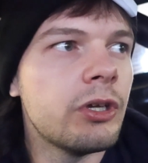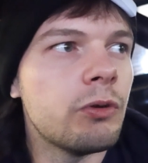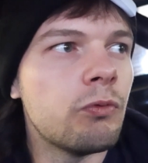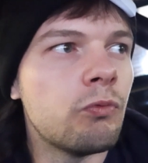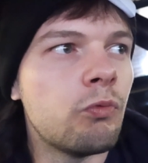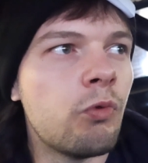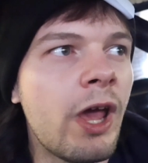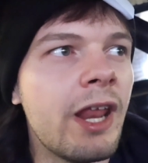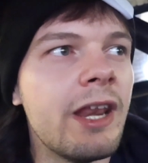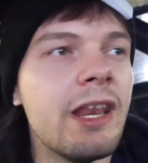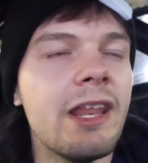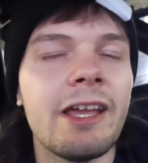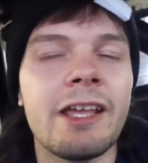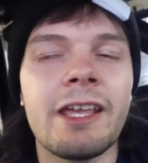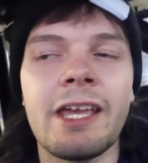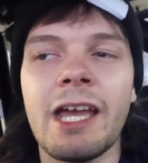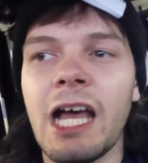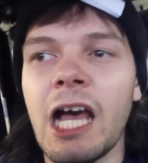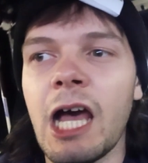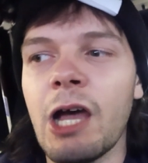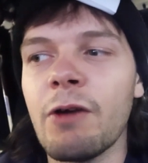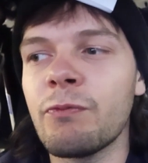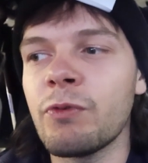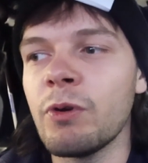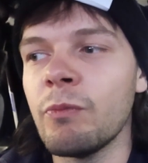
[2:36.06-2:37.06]
rent a
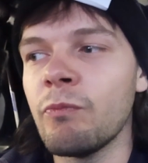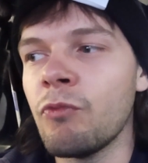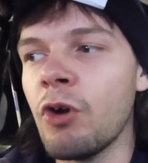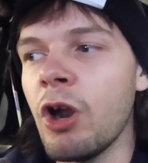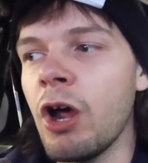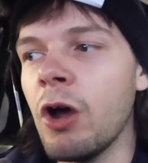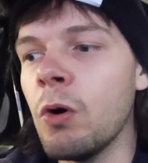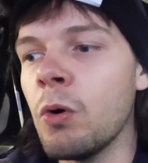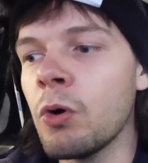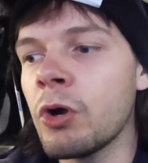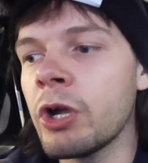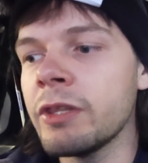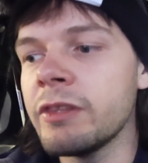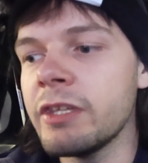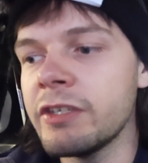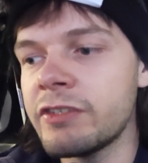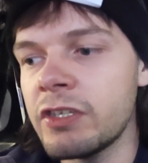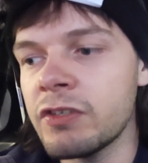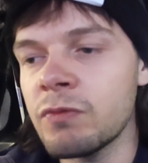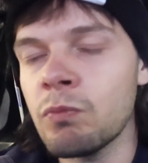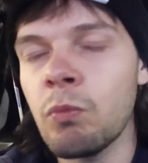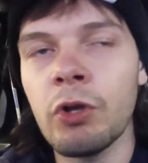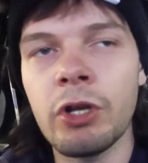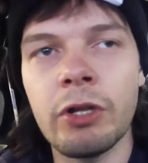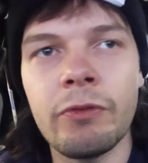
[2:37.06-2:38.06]
car from Rogue, and
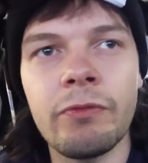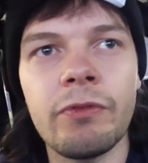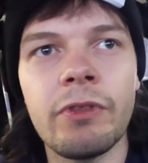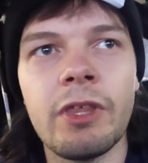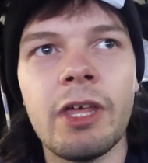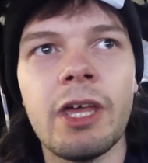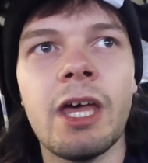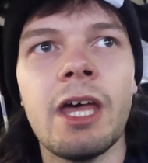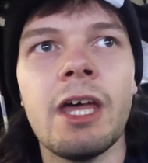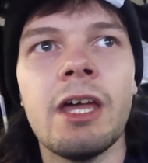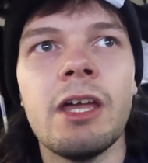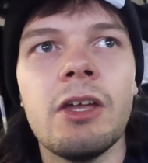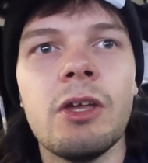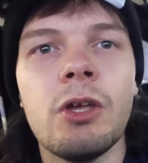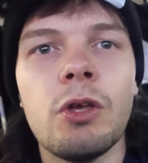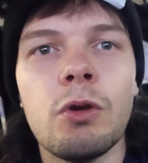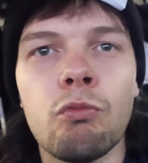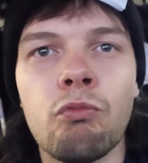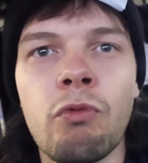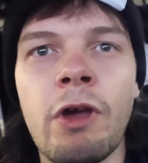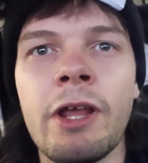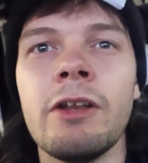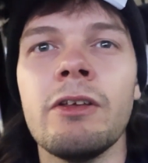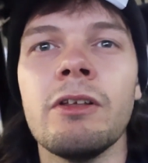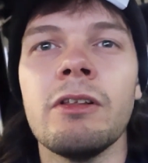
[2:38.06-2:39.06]
this is one of their
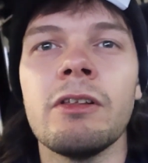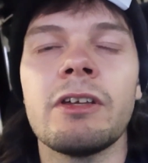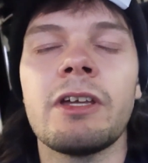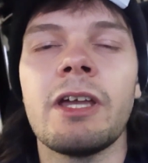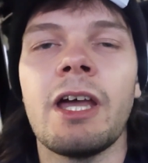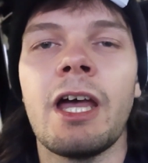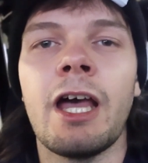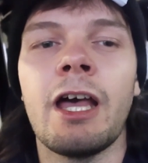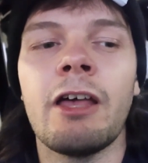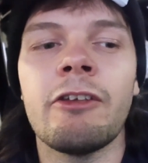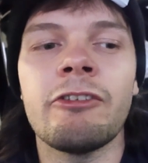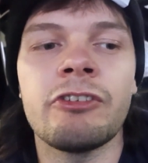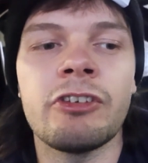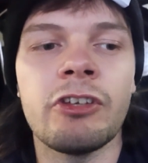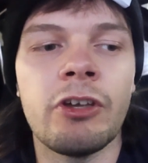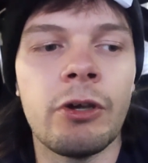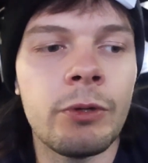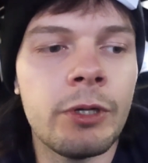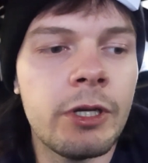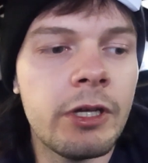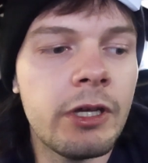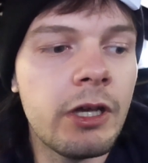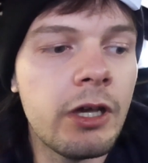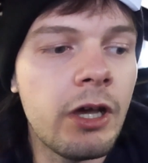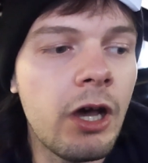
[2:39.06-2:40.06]
rental cars.
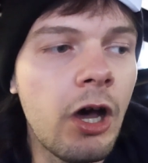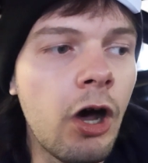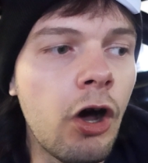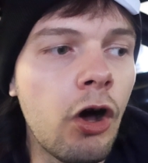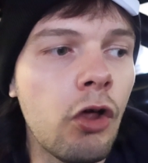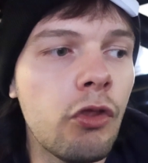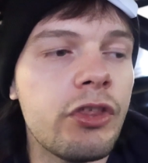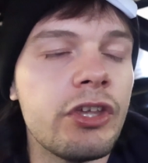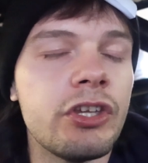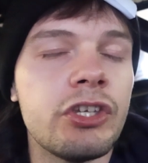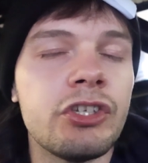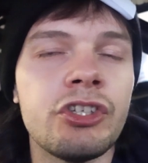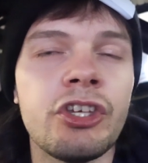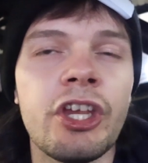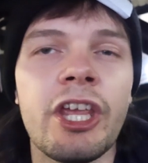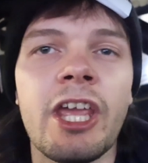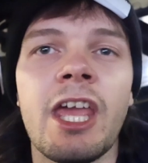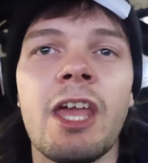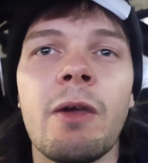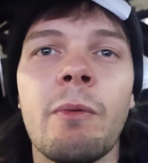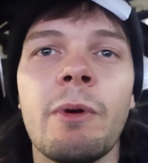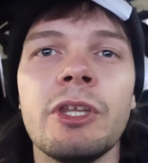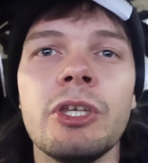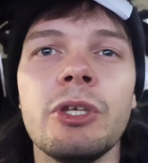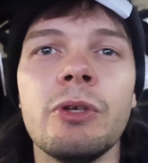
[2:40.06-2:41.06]
So all this
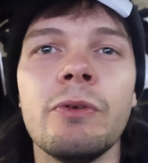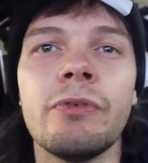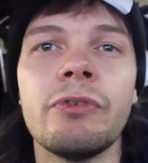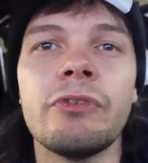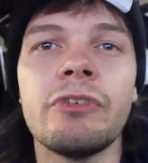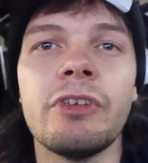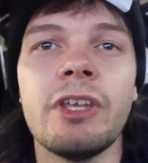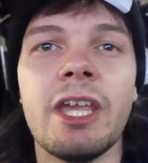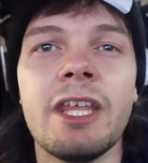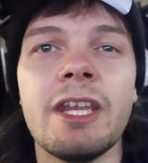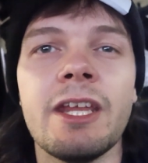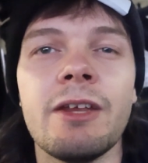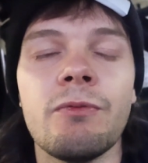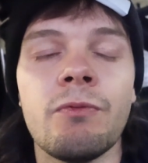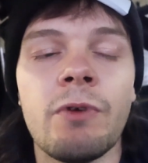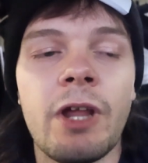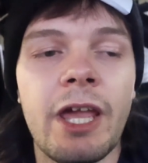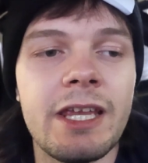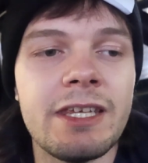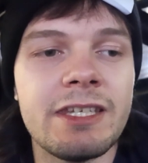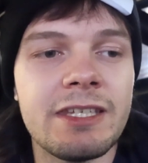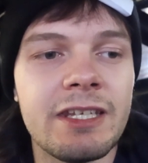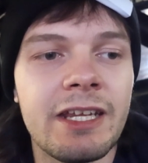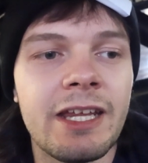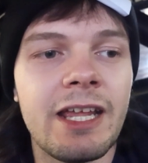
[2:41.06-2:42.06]
year when you've seen it
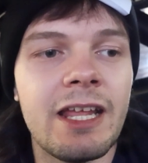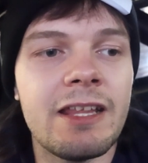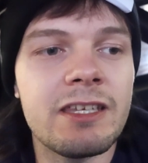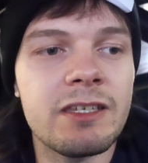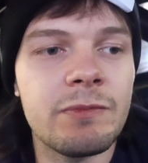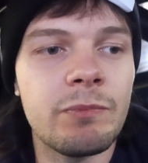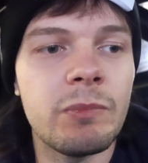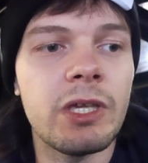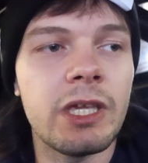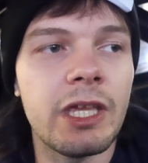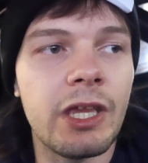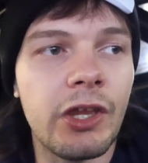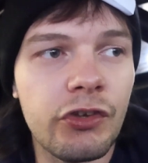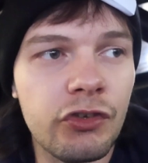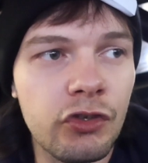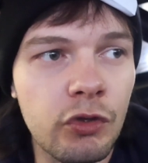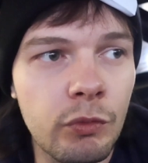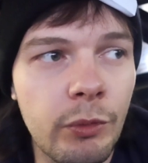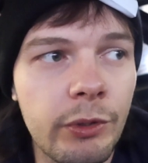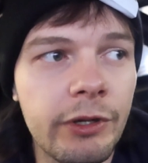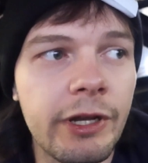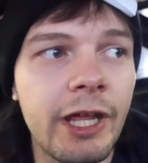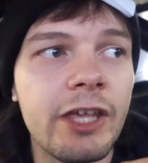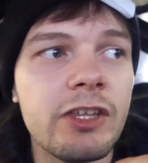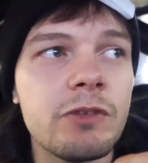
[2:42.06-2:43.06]
racing against me,
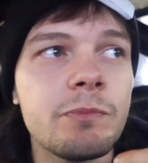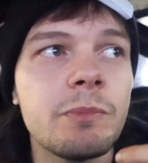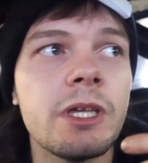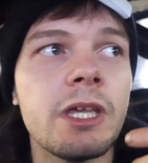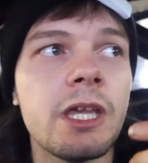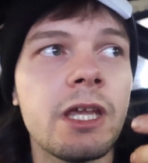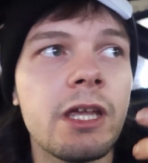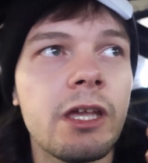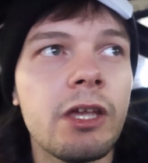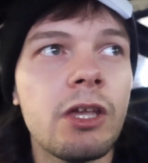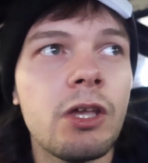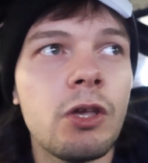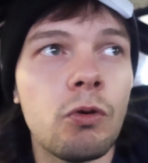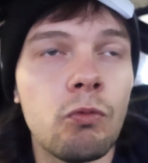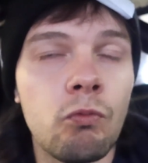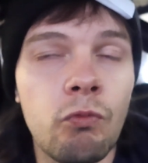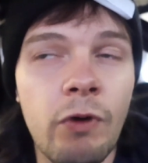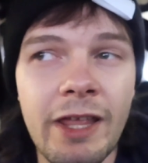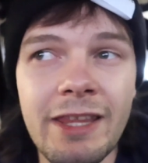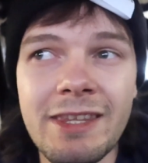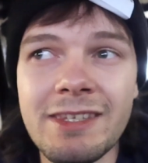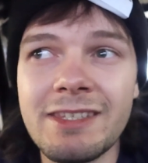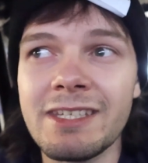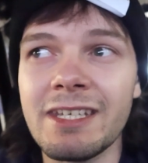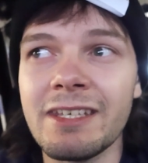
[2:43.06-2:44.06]
someone has been
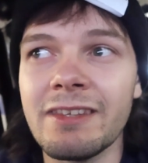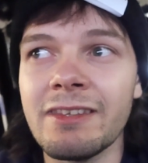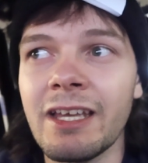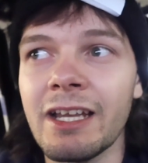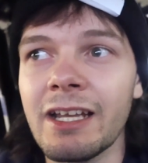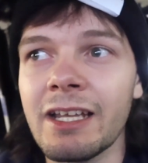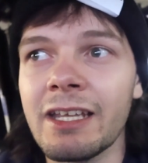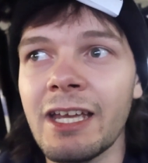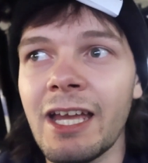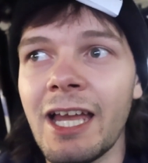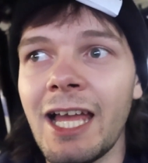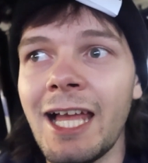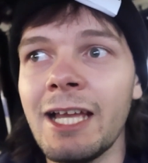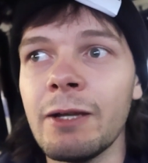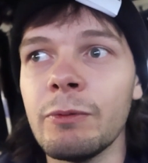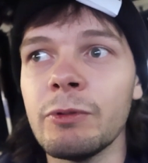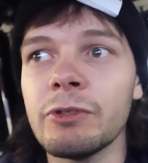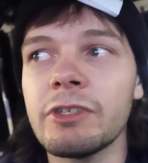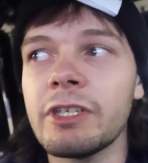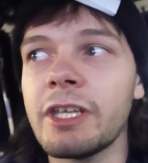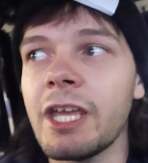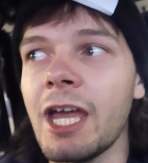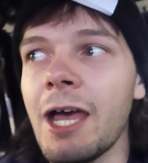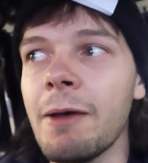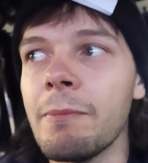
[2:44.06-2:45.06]
renting that car. It
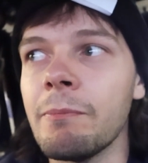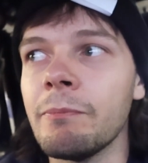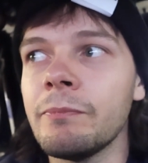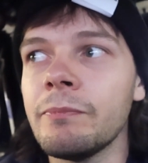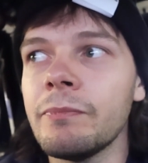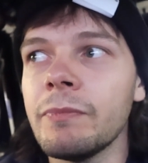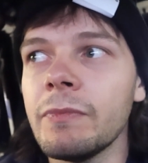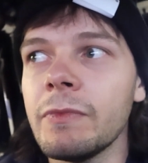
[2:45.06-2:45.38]
was Cam.